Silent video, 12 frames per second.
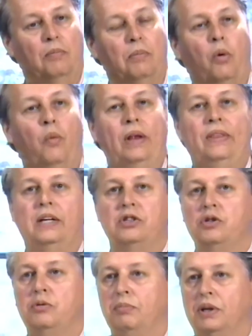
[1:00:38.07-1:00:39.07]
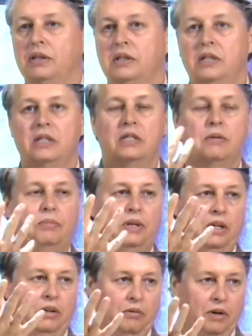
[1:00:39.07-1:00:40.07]
but one that you
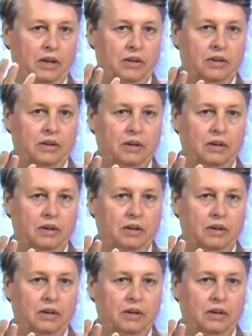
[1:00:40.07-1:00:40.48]
participate with,